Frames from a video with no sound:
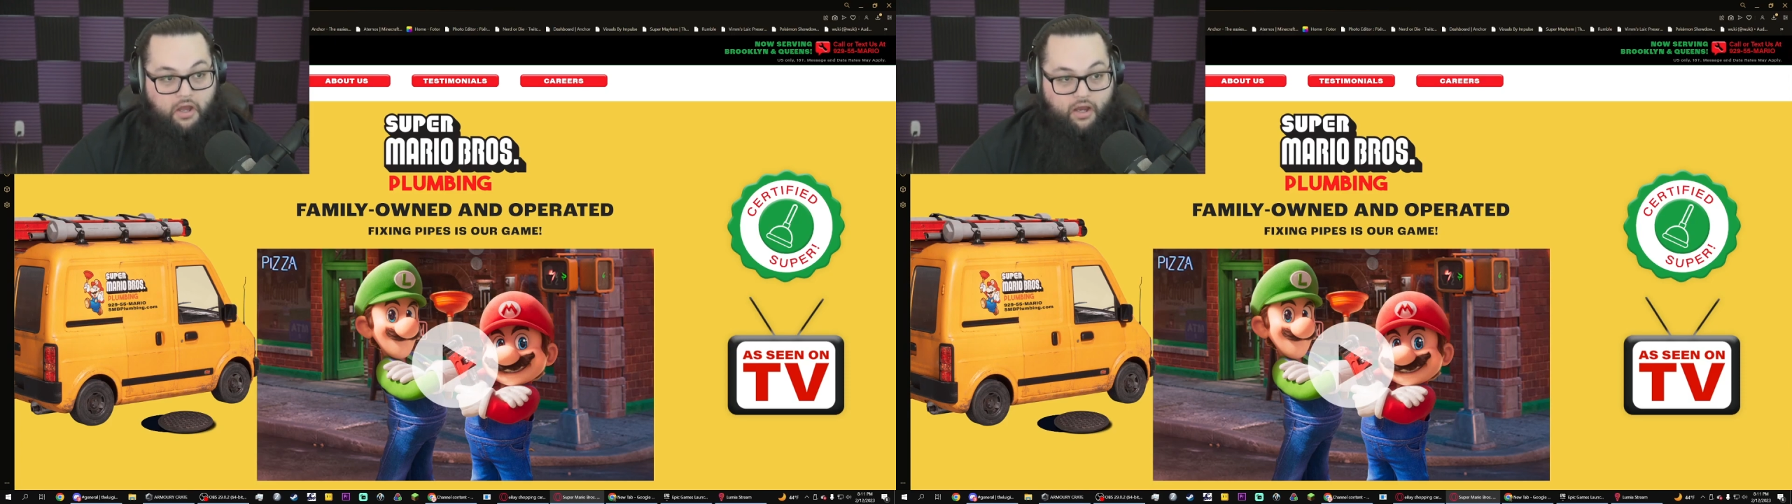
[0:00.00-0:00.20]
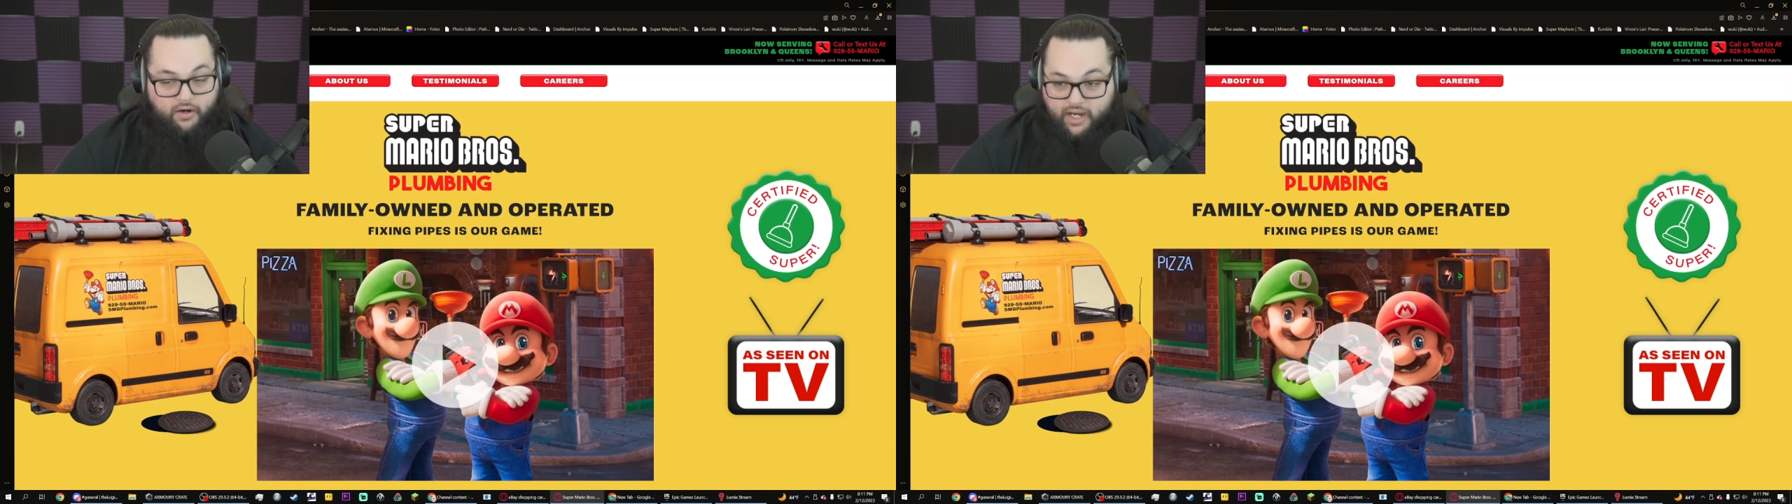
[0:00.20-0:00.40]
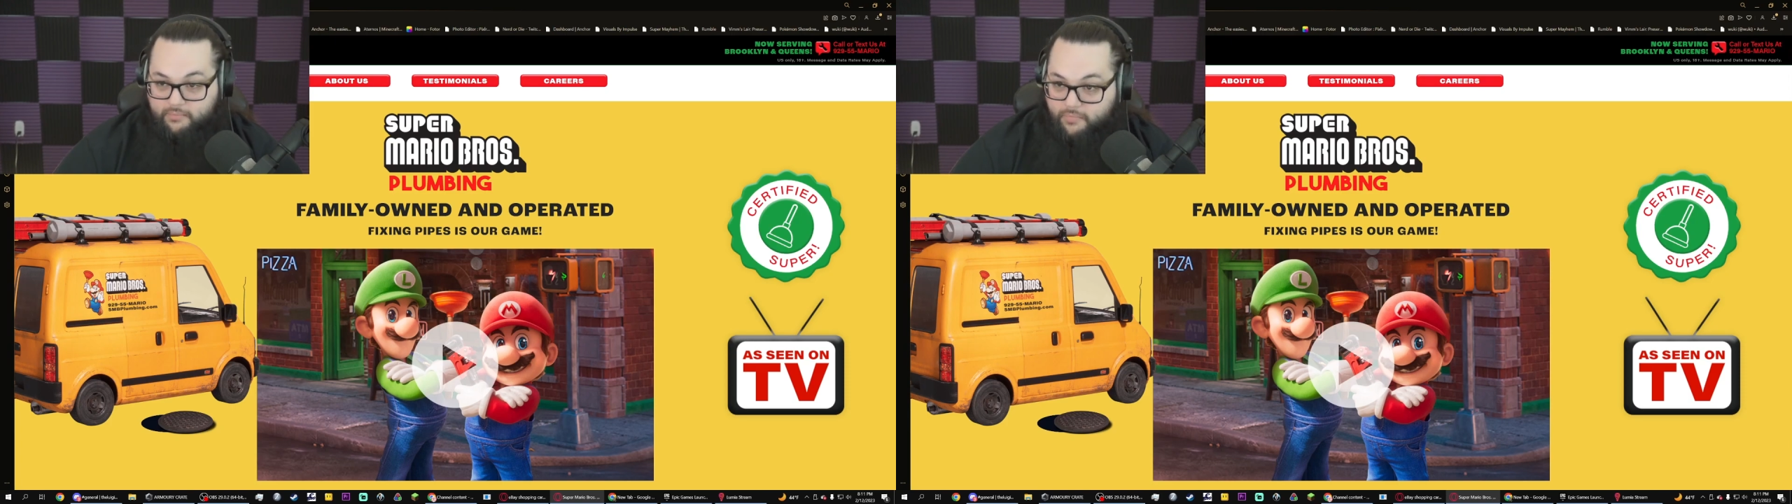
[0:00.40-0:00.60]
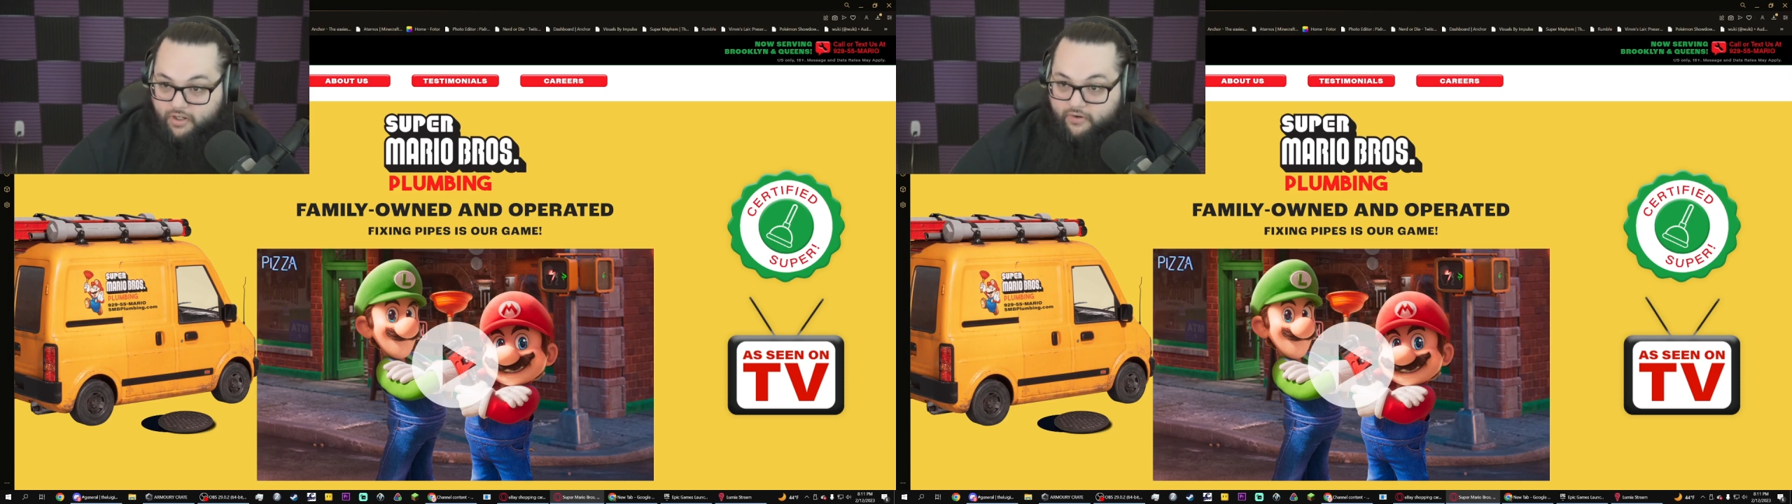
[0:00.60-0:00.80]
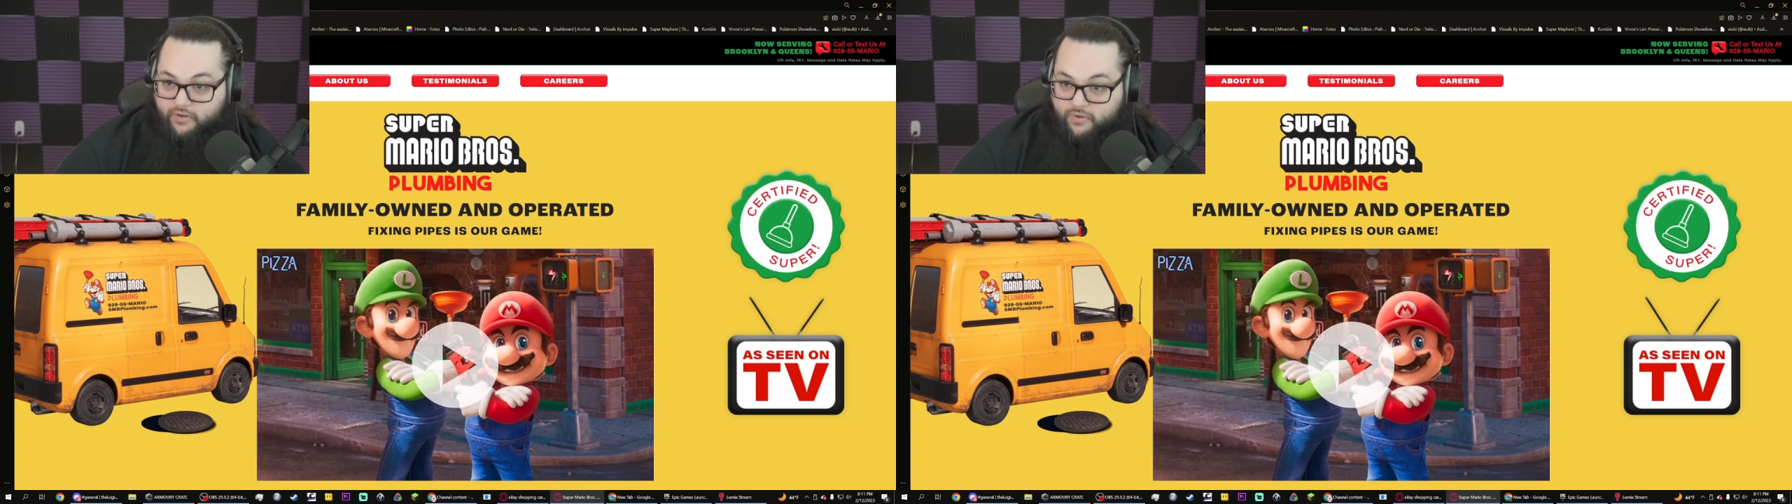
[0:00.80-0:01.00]
Alright,
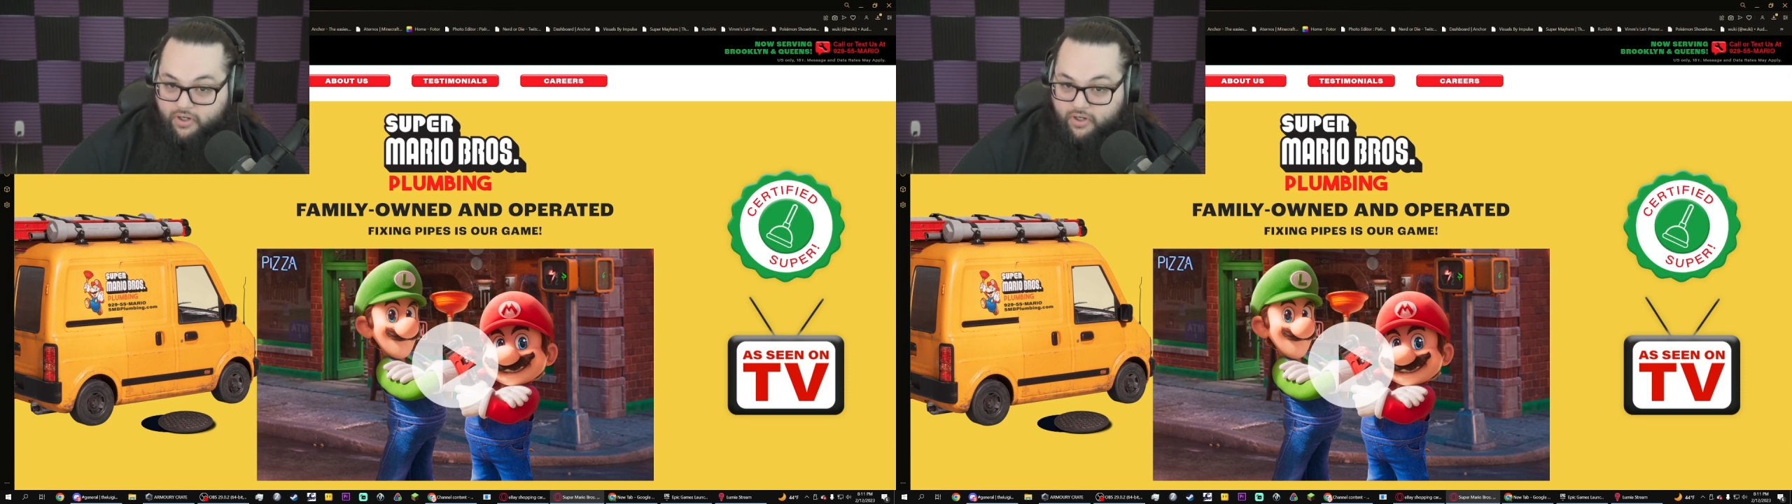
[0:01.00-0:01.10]
Mario